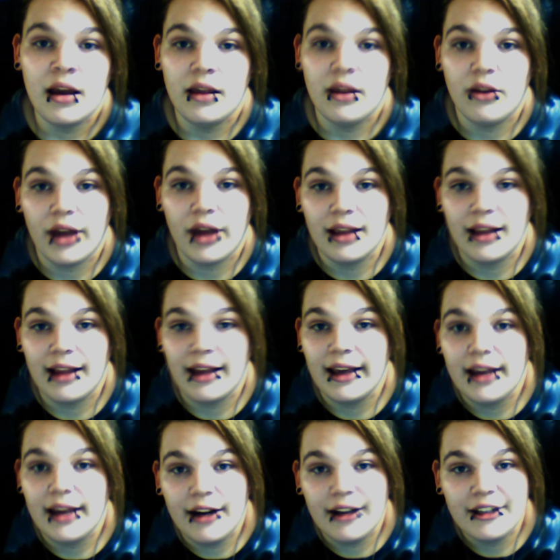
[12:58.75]
They'll get
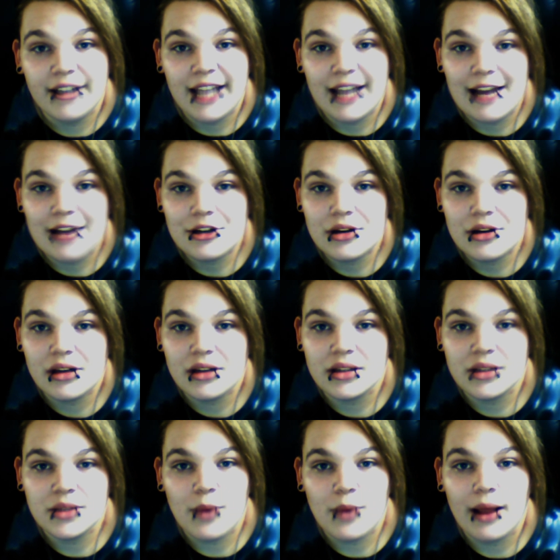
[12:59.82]
irritation and
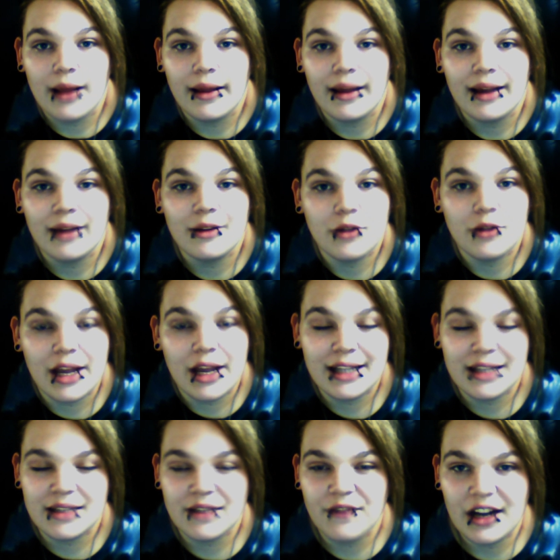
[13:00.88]
swelling and they'll think
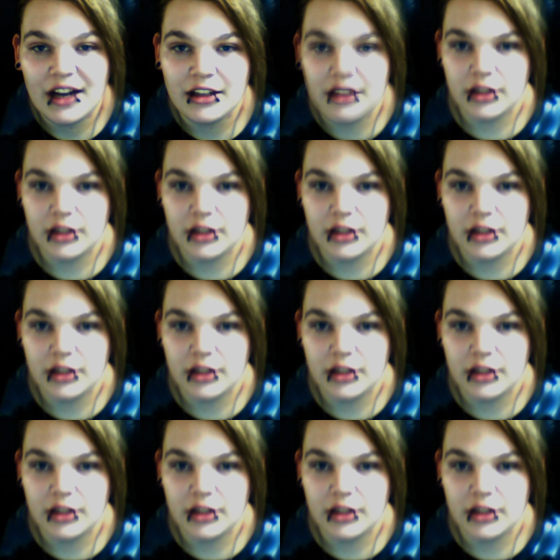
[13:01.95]
it's infected,